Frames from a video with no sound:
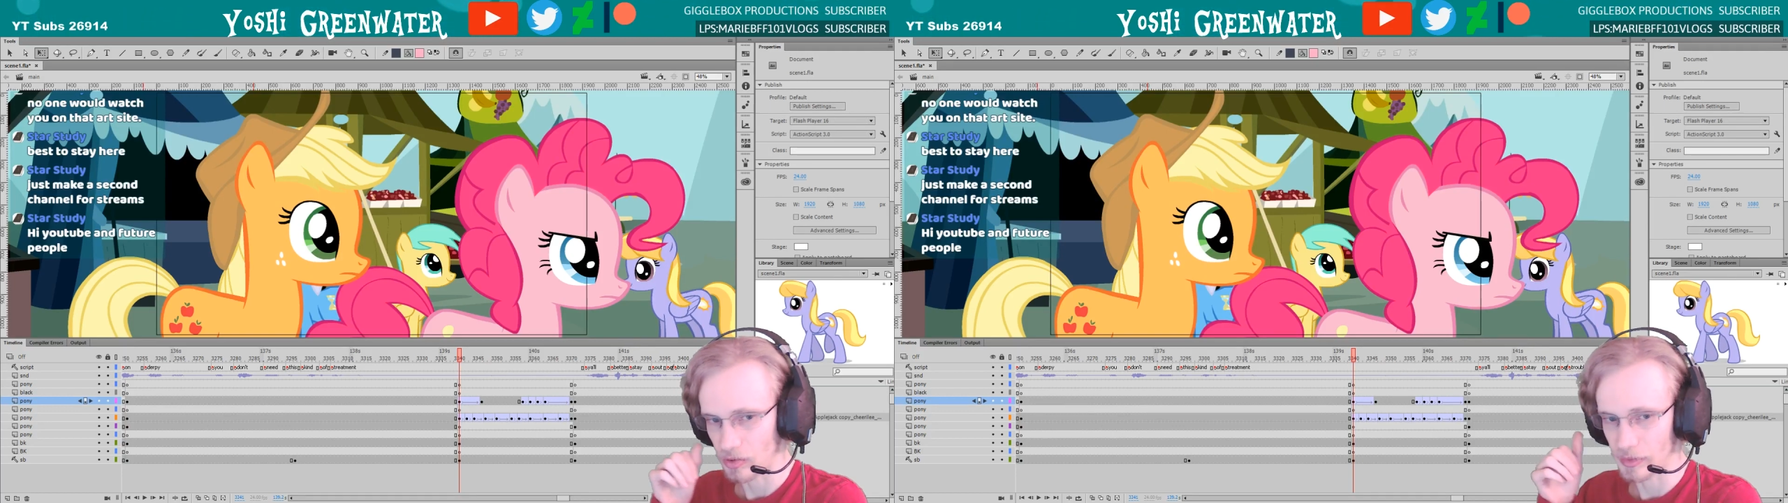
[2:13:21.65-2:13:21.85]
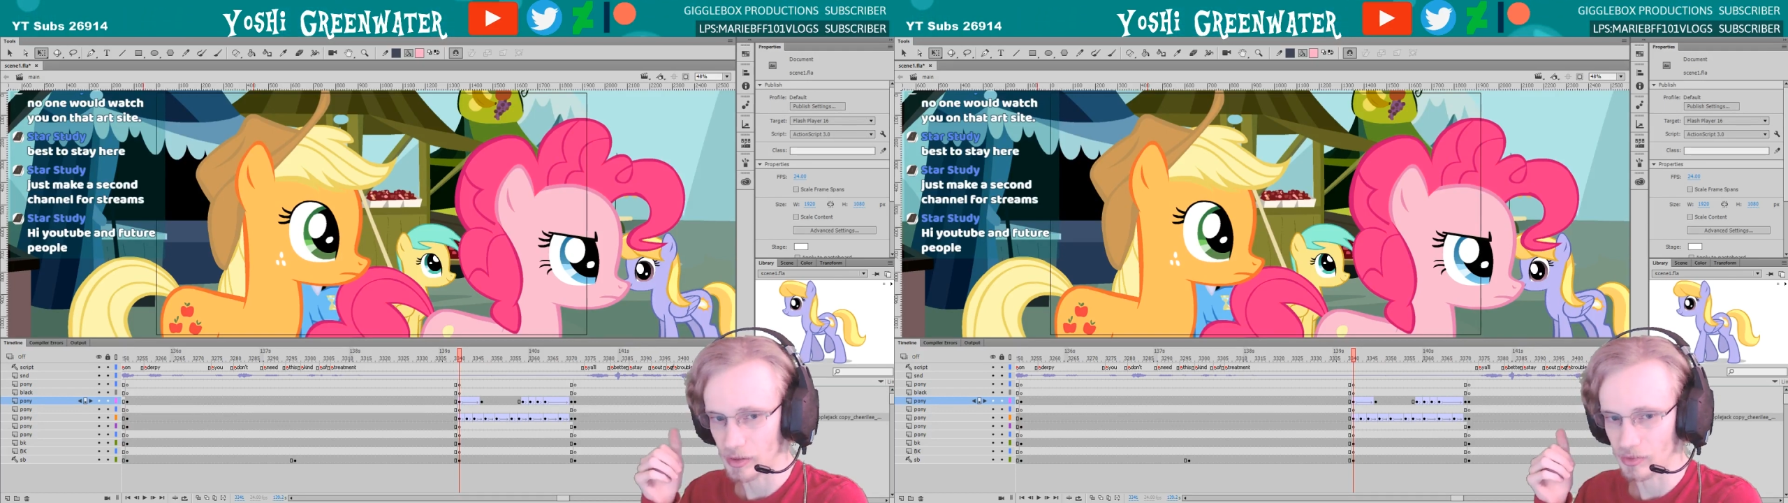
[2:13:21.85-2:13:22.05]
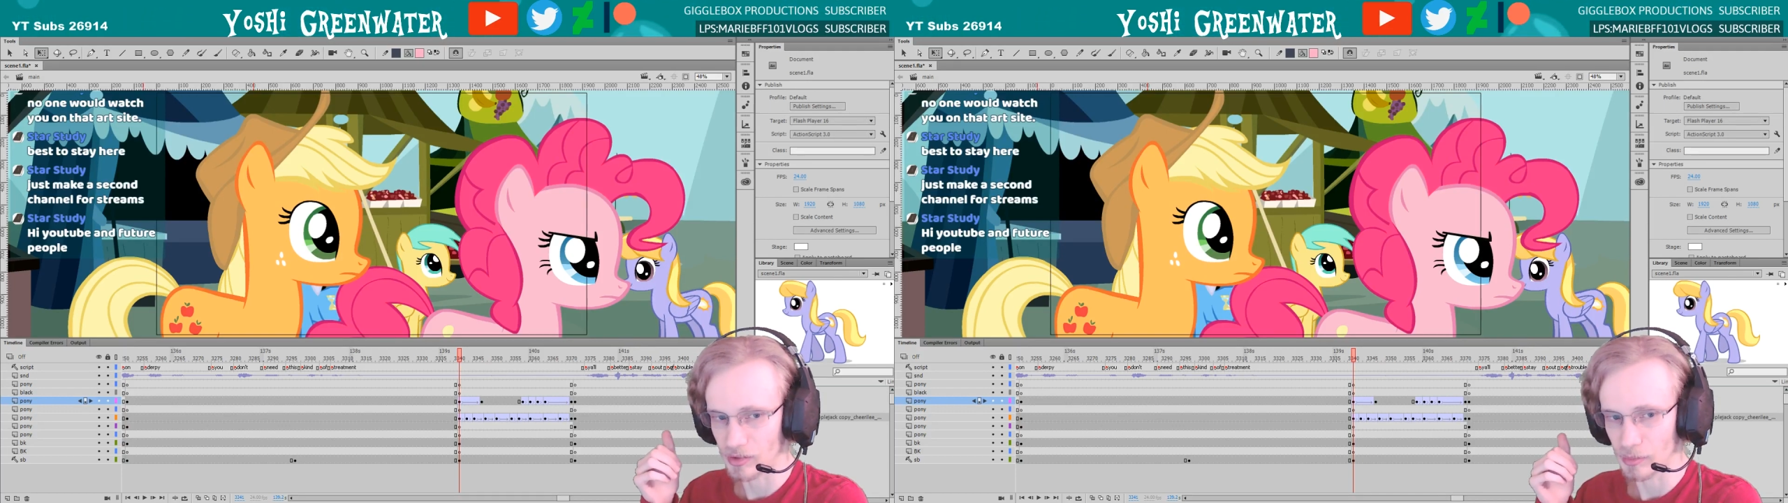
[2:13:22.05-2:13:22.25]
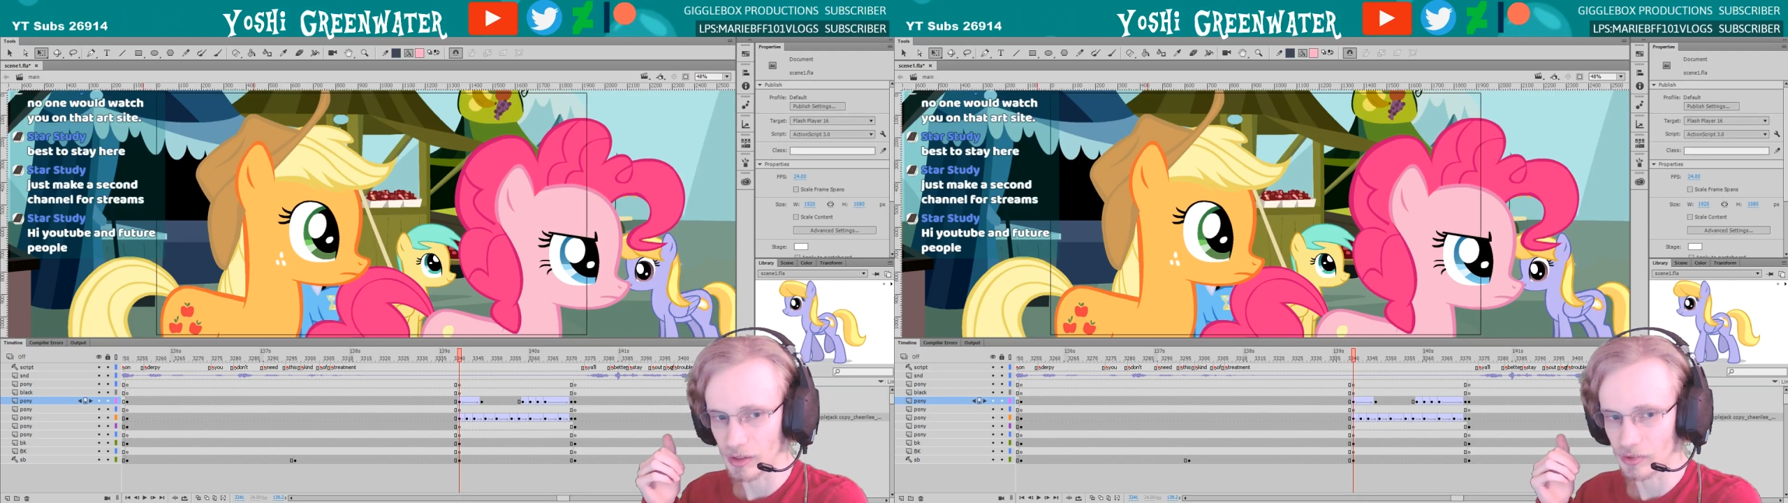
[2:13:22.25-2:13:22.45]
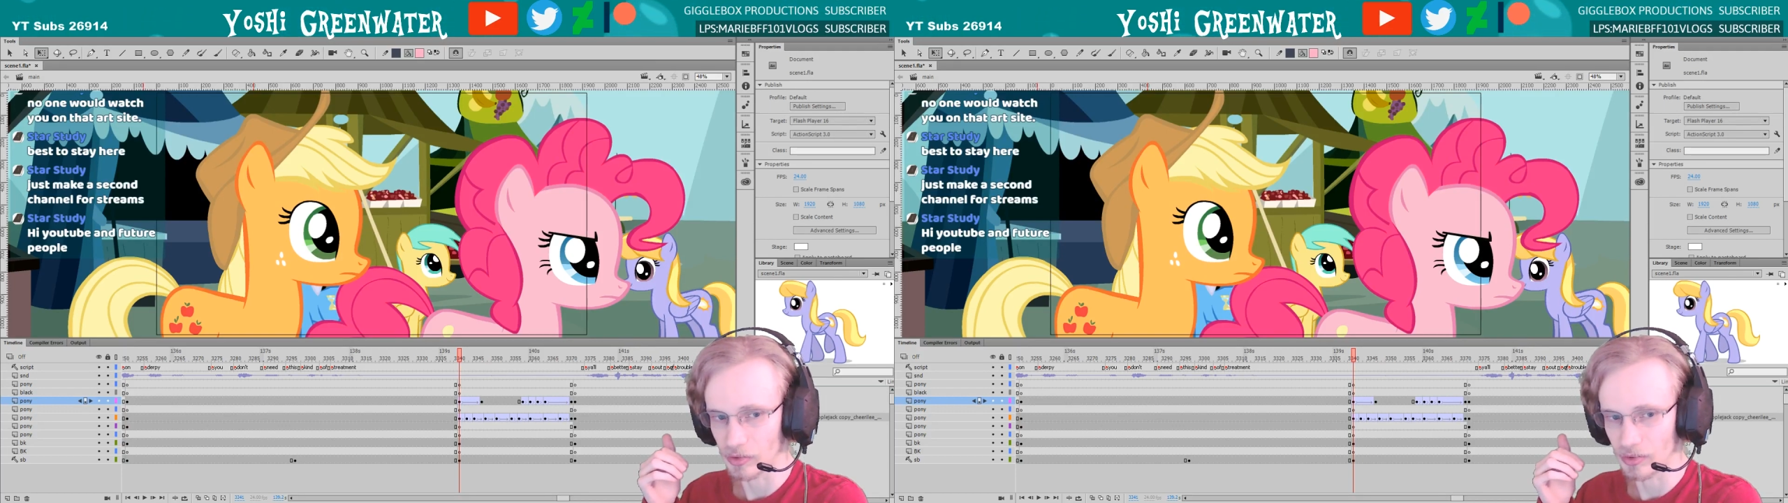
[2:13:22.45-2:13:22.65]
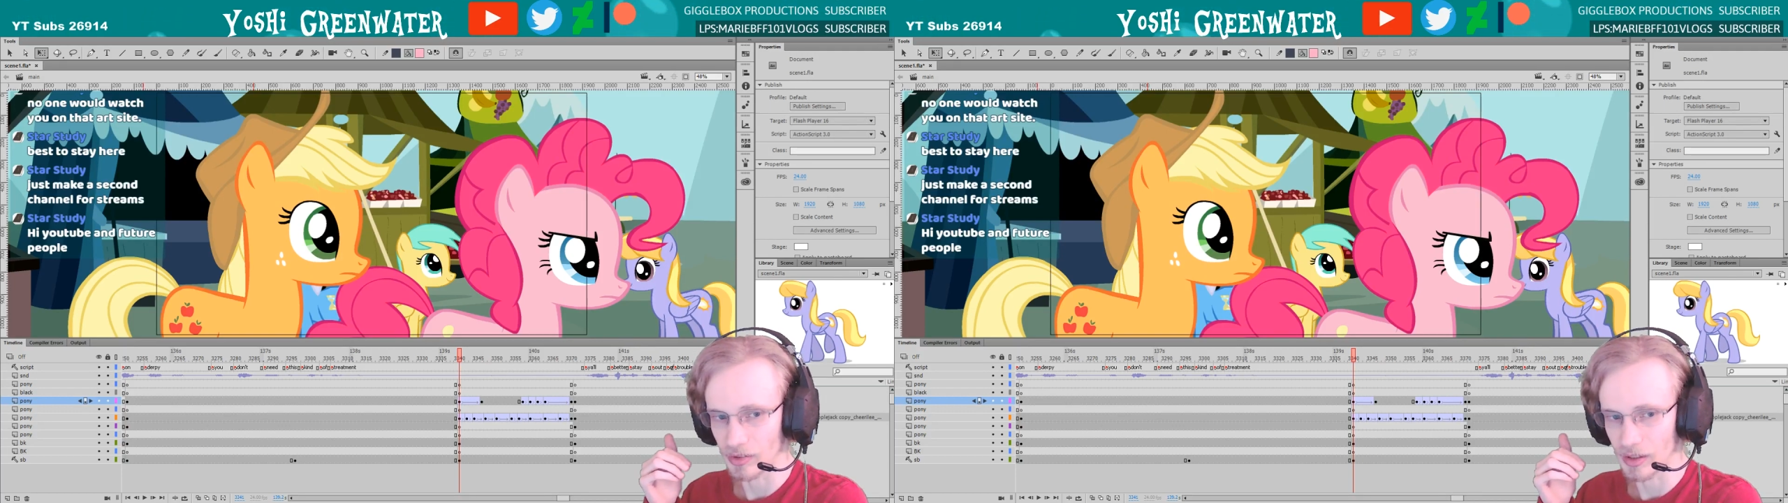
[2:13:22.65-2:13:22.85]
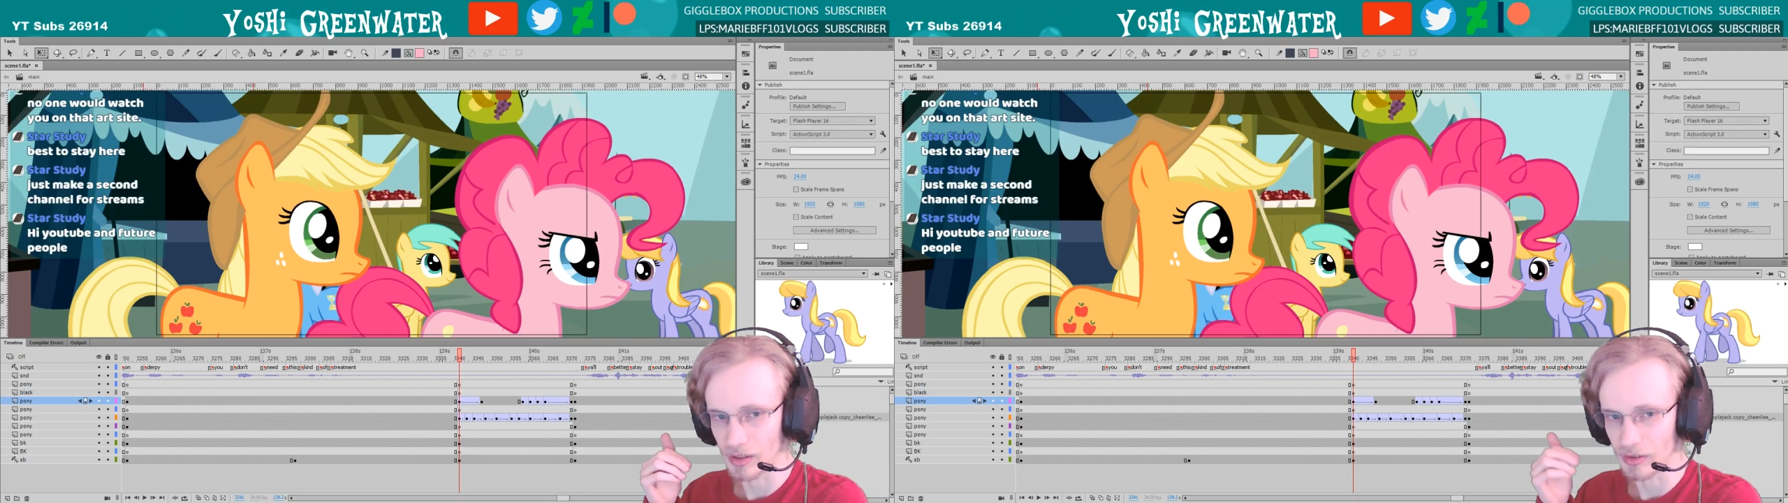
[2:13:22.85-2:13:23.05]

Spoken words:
if you don't see me on Tuesday,